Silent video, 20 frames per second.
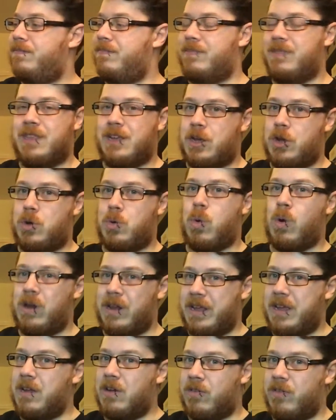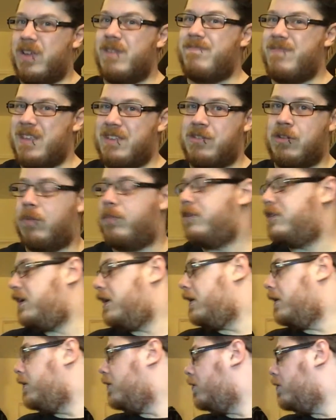the quality of it is not
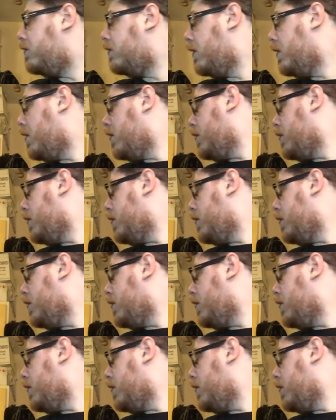particularly good.